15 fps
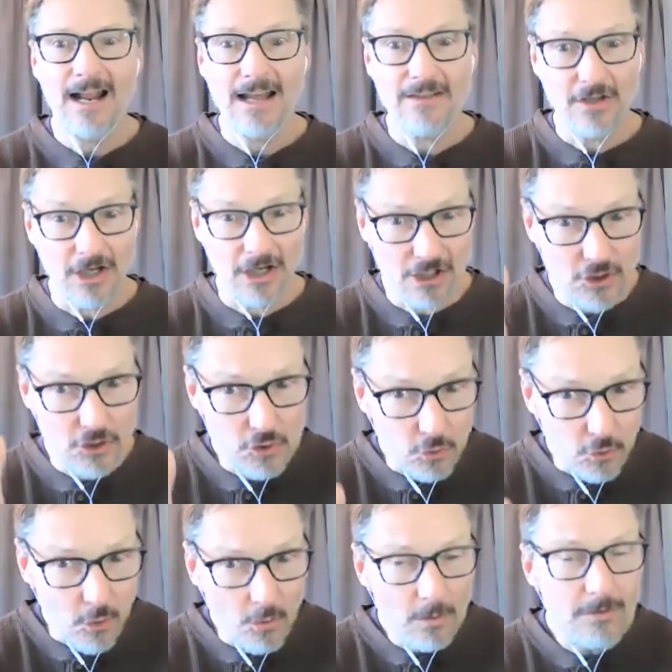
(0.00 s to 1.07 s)
and the
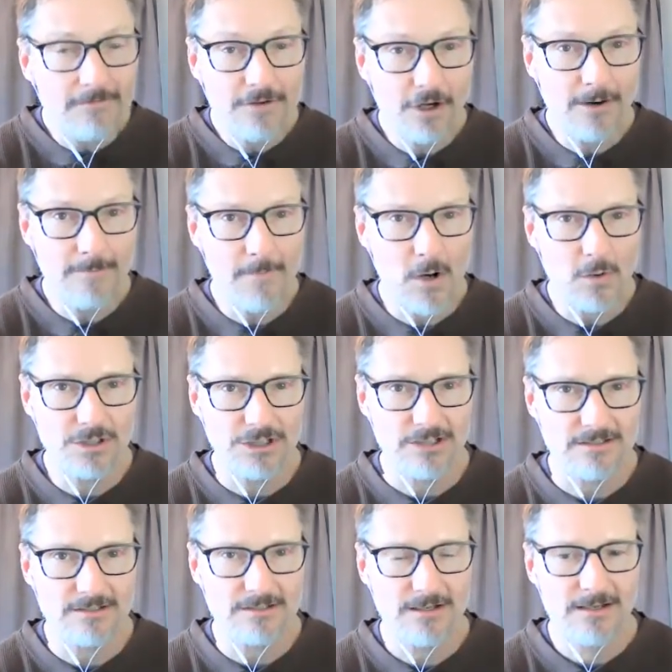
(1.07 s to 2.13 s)
control of your
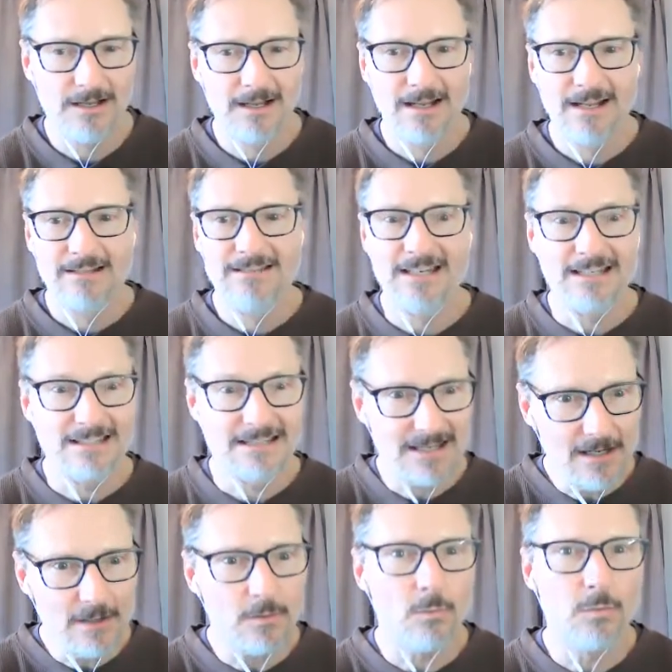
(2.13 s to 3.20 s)
emotions to
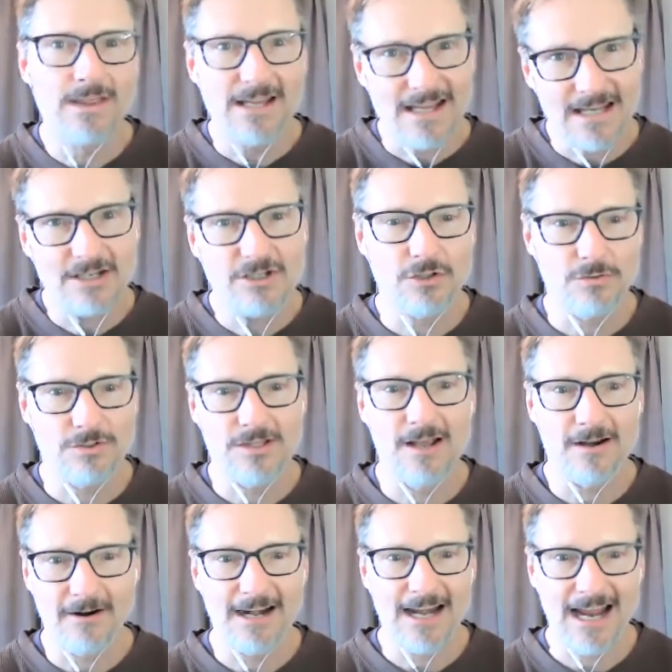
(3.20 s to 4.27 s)
deal with the issues
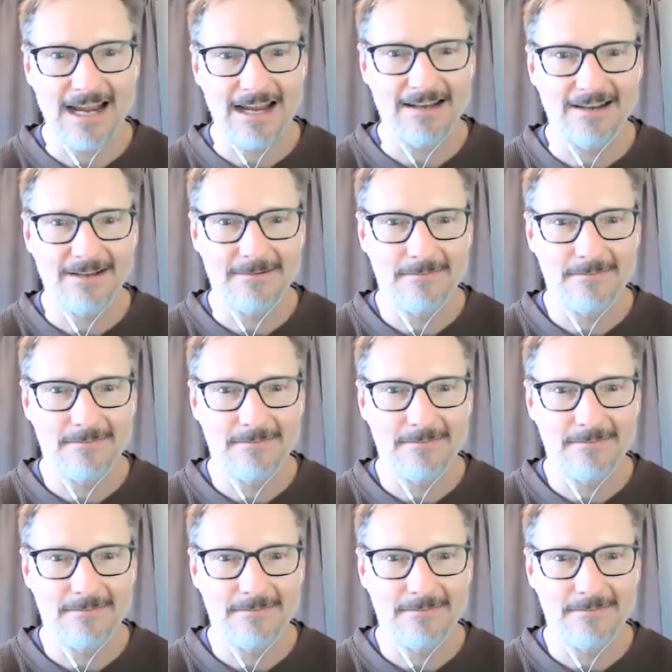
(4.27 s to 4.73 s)
that are at hand?